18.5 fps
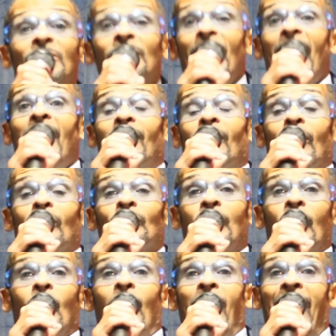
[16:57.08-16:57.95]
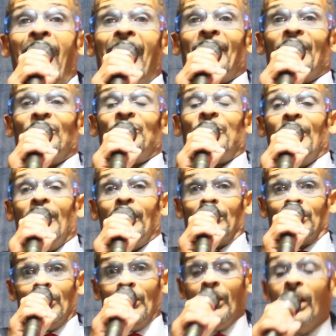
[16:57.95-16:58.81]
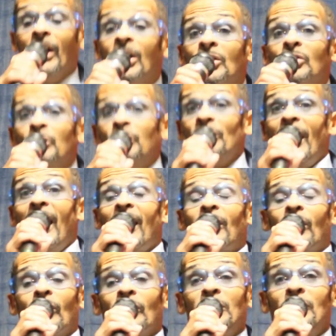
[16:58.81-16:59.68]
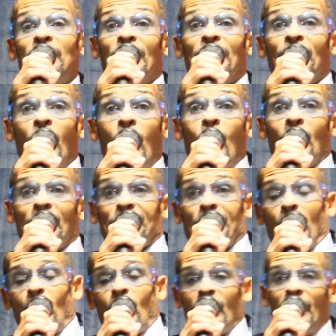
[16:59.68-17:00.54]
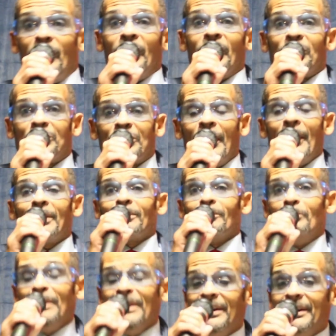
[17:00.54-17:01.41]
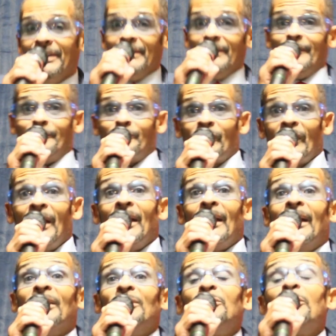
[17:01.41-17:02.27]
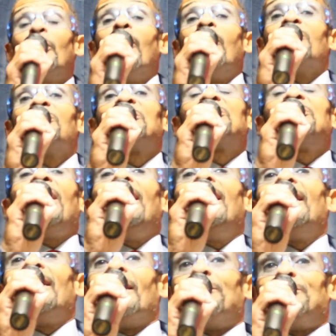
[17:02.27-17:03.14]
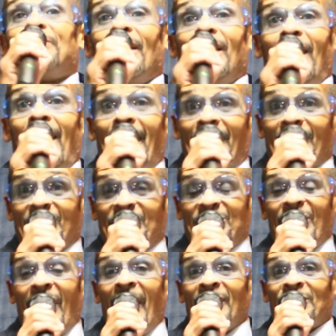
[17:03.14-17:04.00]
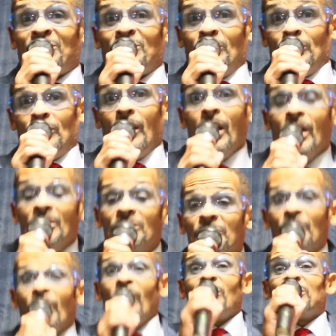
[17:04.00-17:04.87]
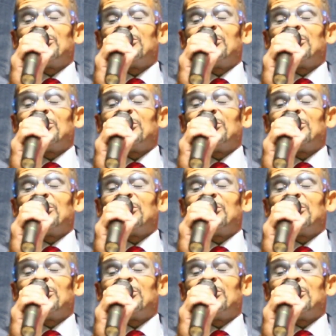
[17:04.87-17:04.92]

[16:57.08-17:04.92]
You're not going to know how to duck. You're not going to even know what the word duck means. And you're going to stand up there like a statue. You're going